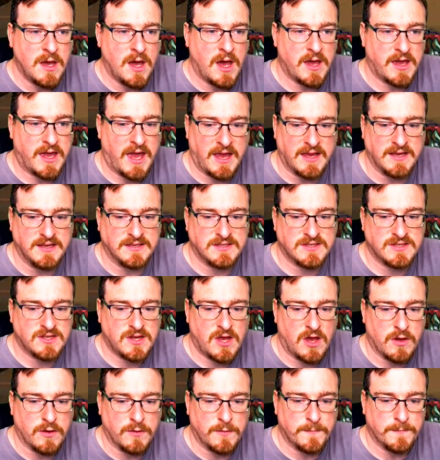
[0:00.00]
Okay,
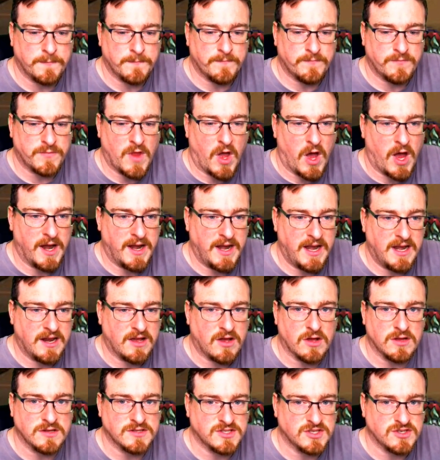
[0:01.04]
so... I need to
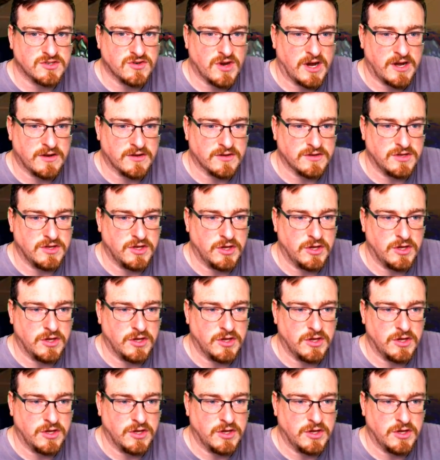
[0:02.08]
concentrate on